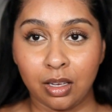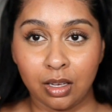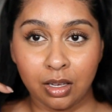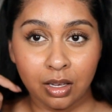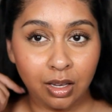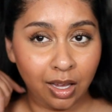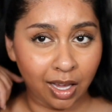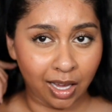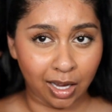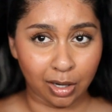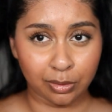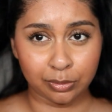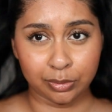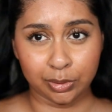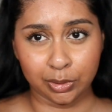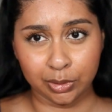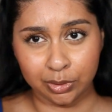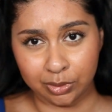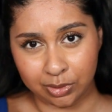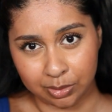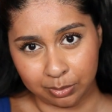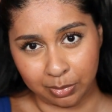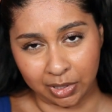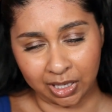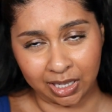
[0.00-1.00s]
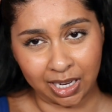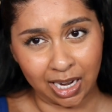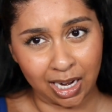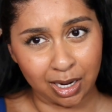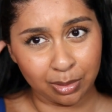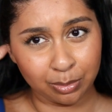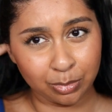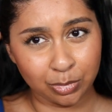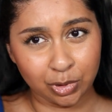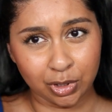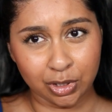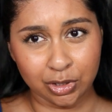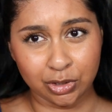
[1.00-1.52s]
Uh, how rude, my
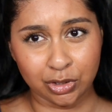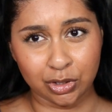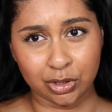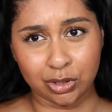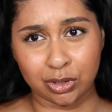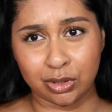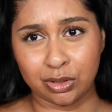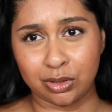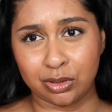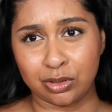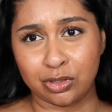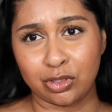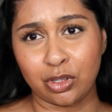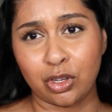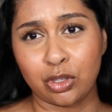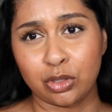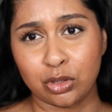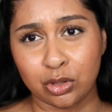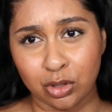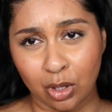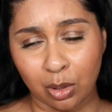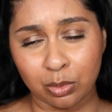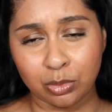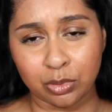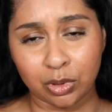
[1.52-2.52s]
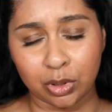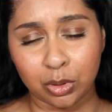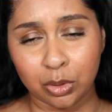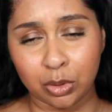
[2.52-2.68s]
camera just stopped